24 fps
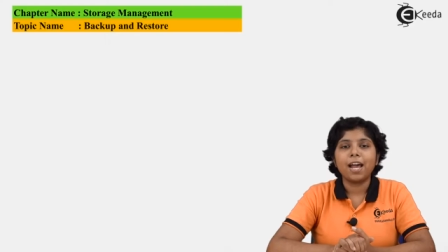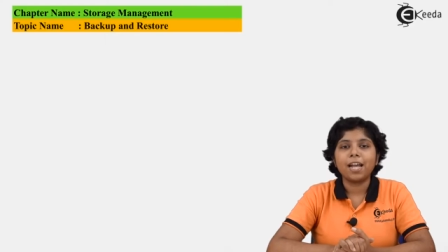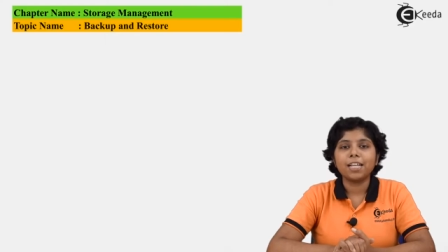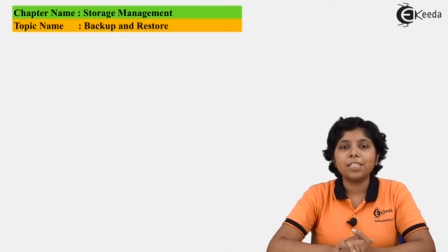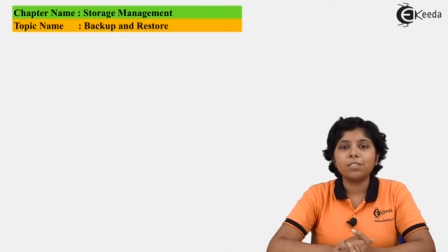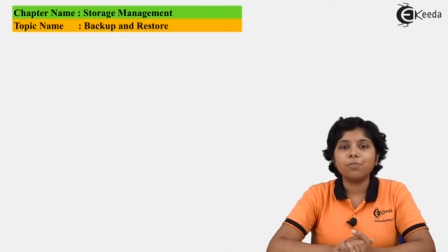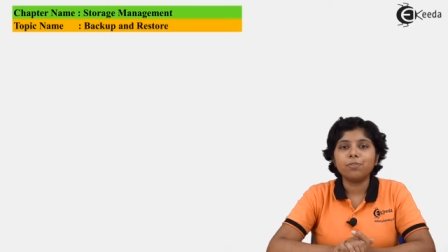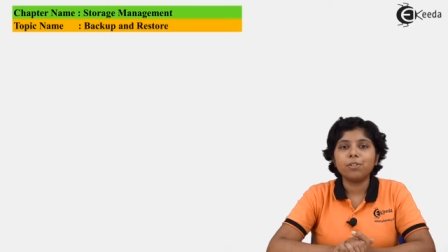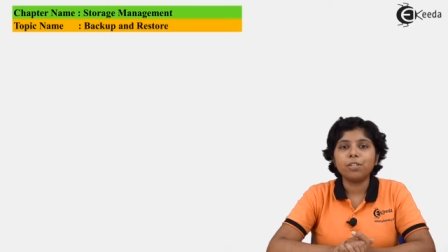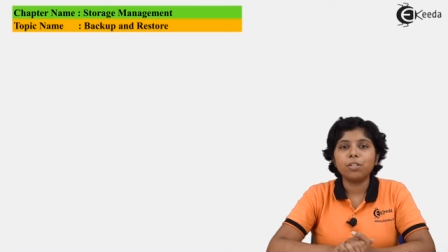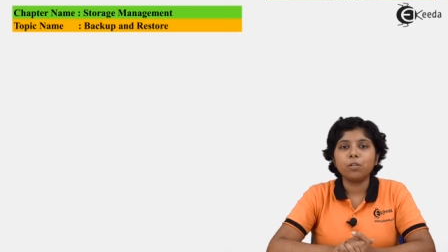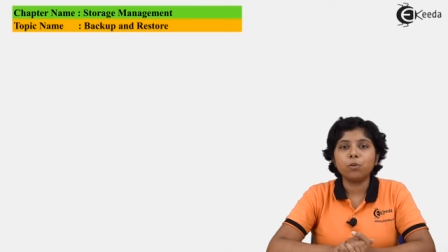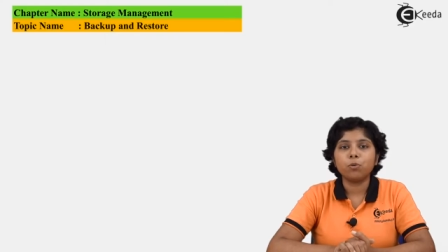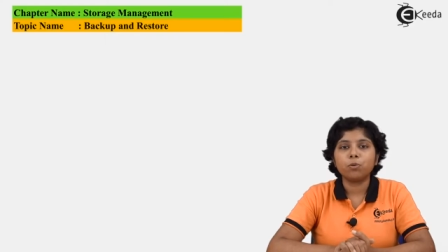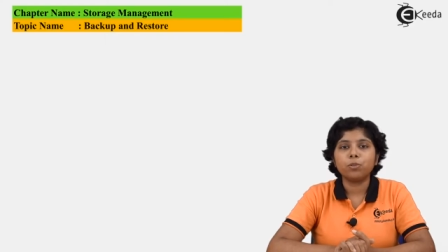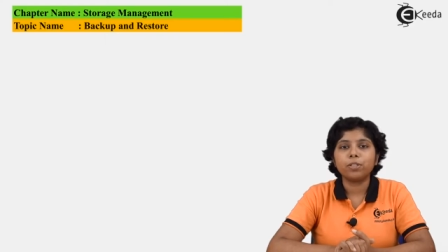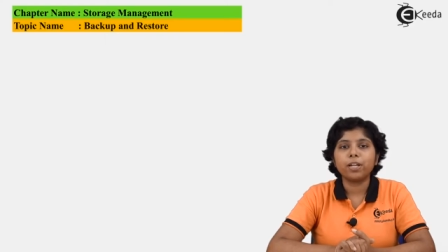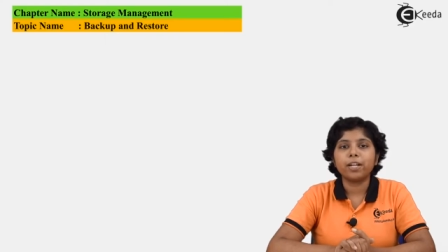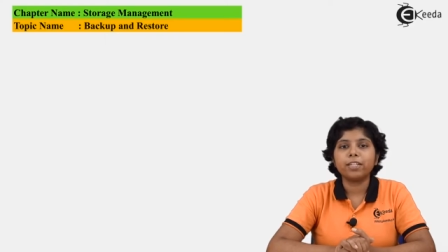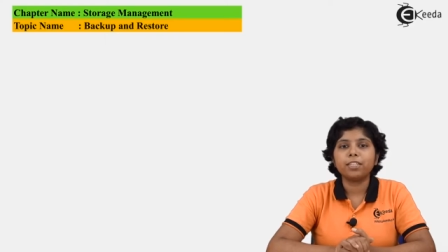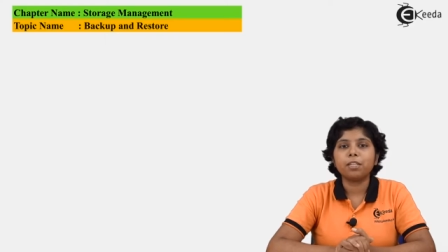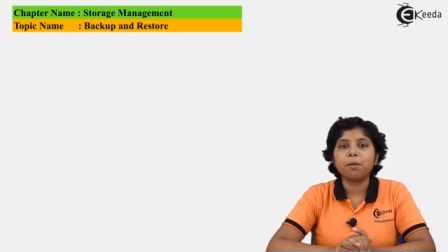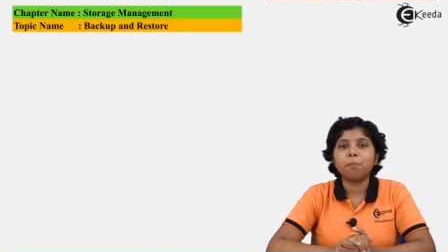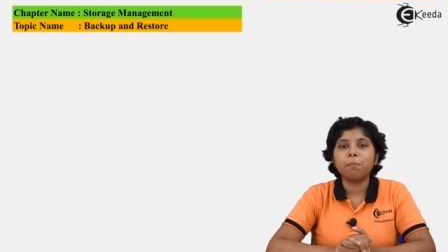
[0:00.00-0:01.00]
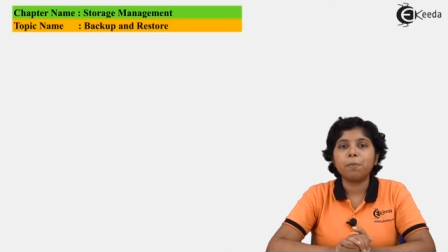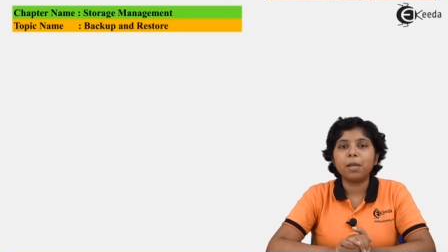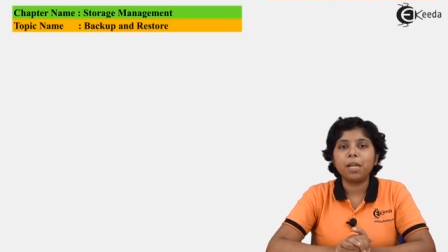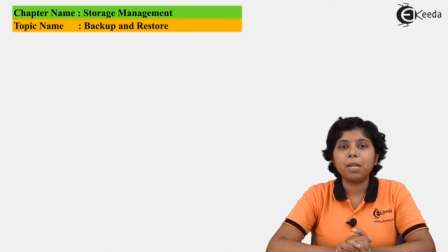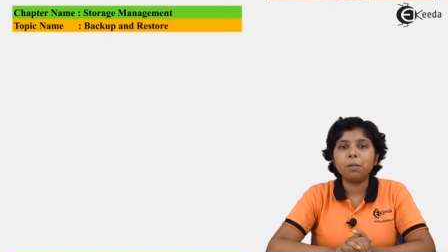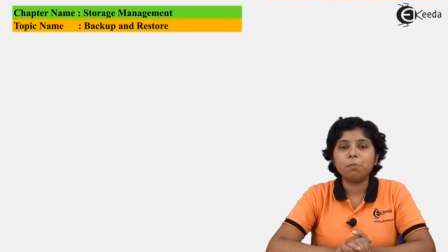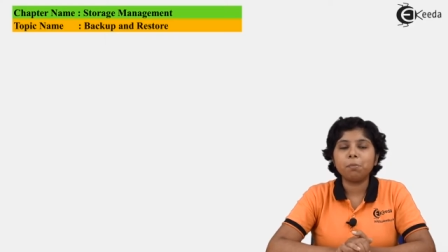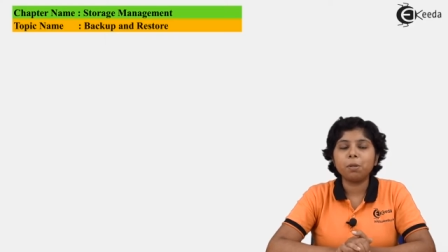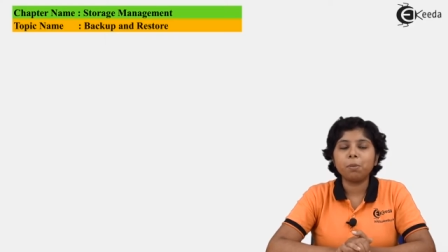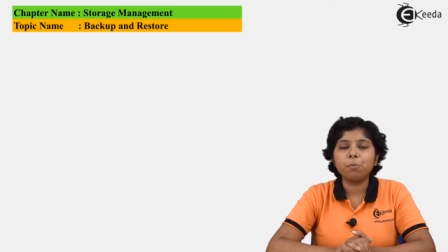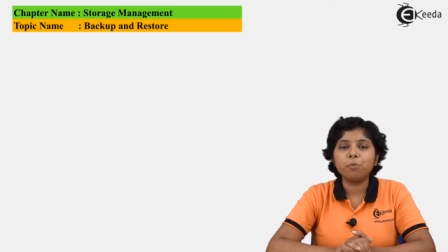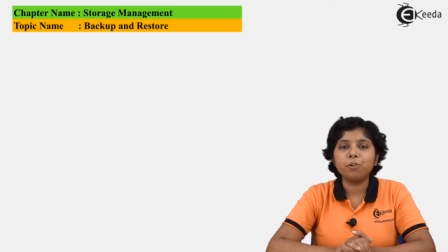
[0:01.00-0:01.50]
as we know that the
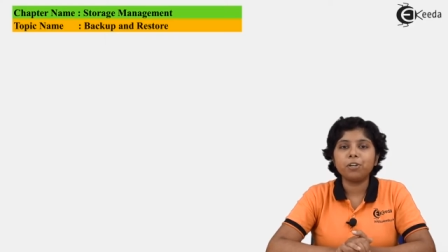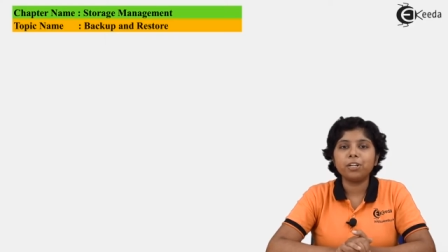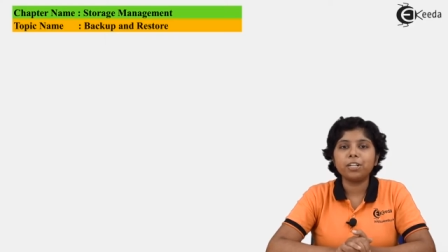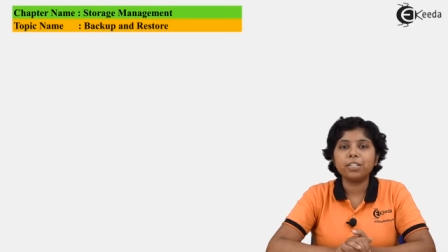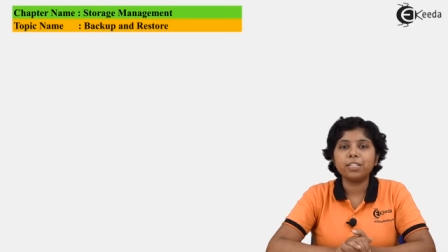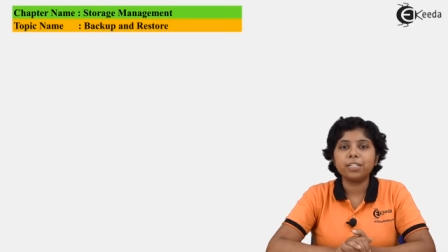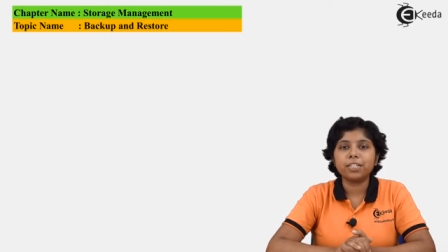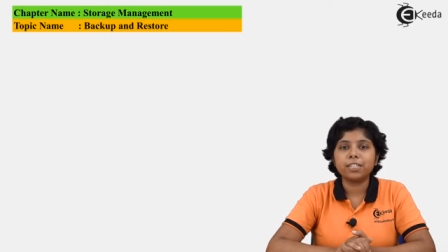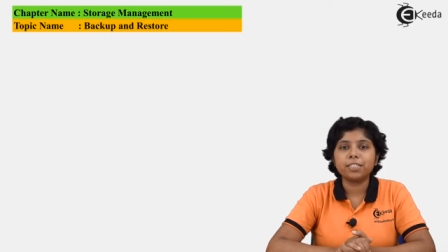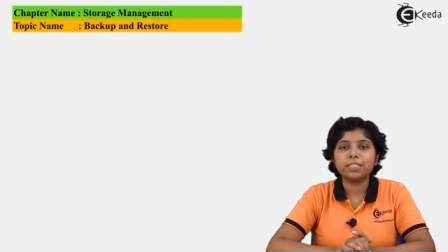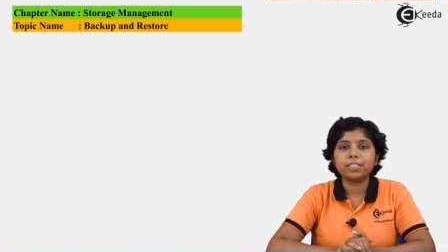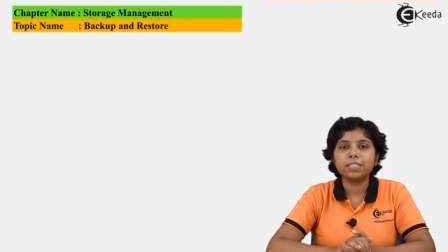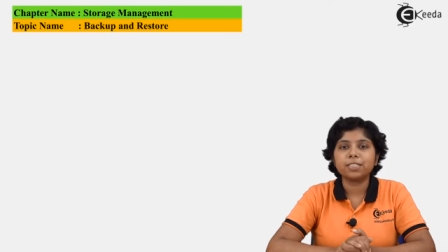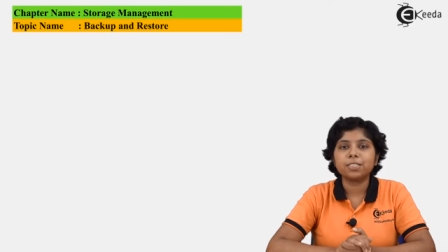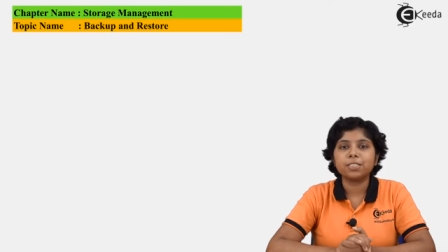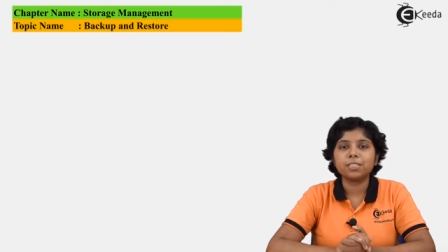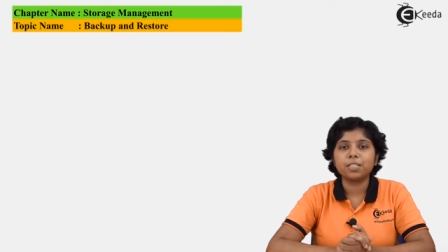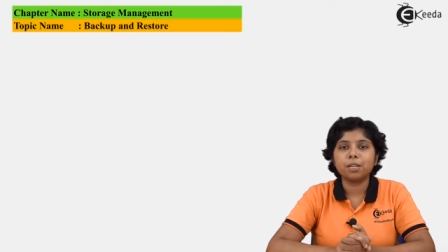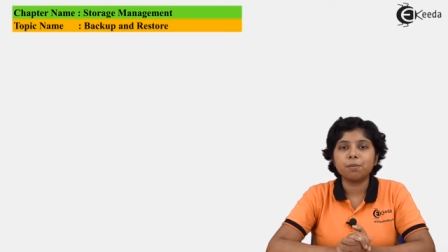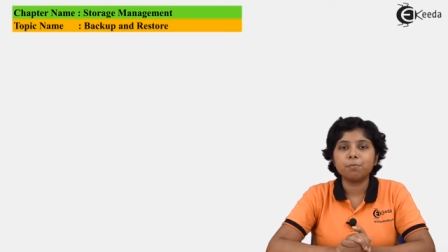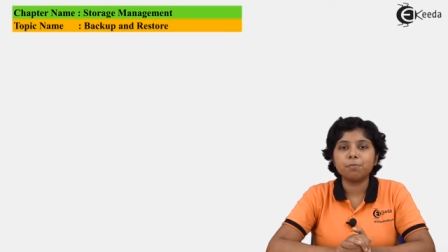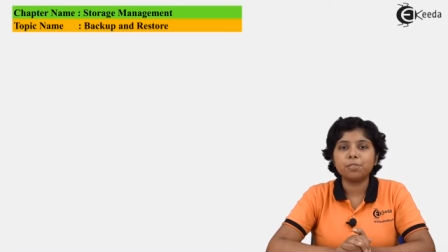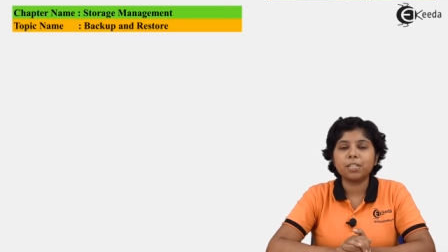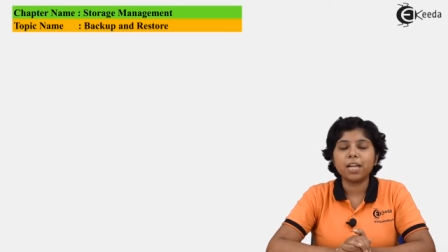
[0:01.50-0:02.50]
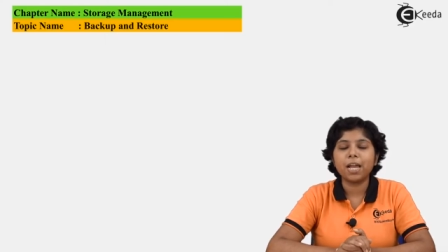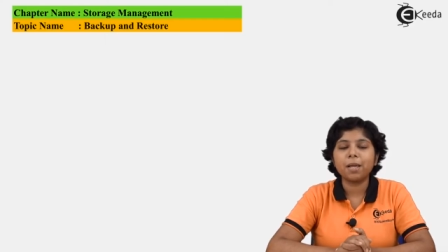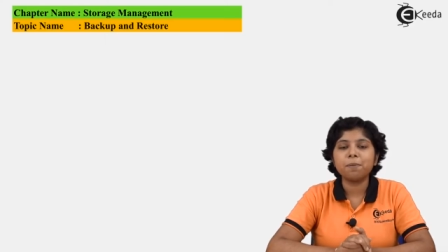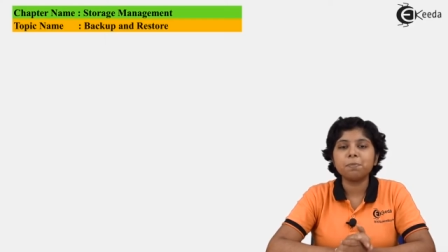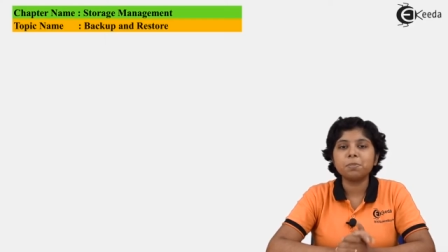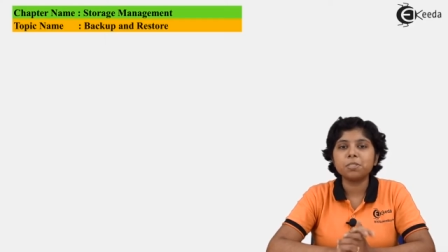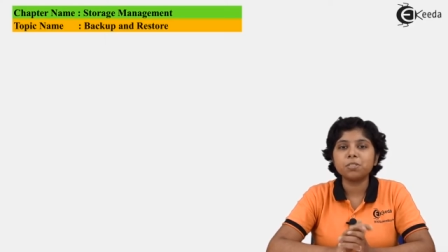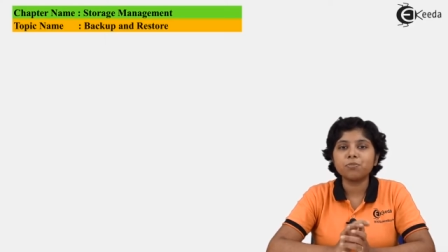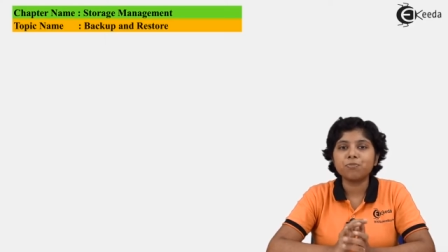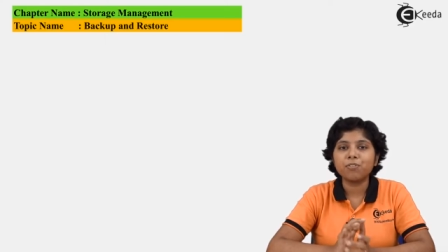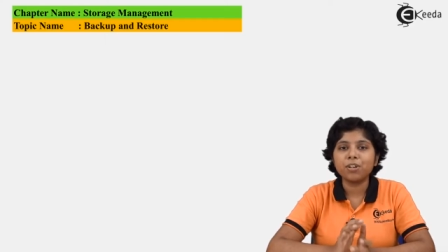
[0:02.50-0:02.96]
main memory disk sometimes